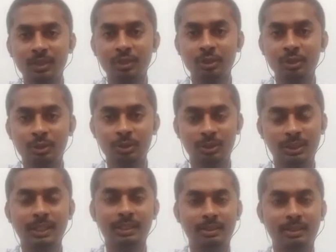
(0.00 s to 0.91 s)
so
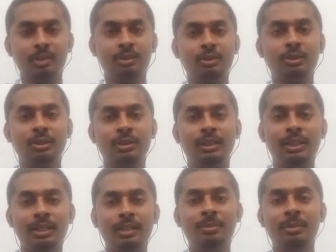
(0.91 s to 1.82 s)
that's also that
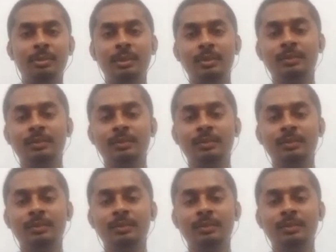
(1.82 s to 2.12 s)
helped me